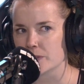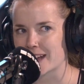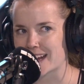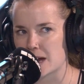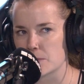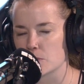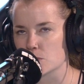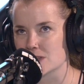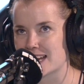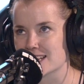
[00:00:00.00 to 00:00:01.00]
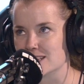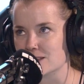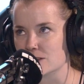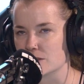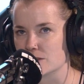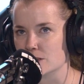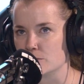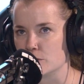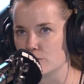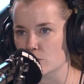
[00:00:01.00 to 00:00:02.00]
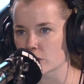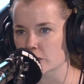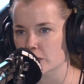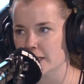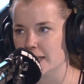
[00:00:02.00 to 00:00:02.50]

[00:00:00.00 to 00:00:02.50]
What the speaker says: I can't remember if it was last season or the season before.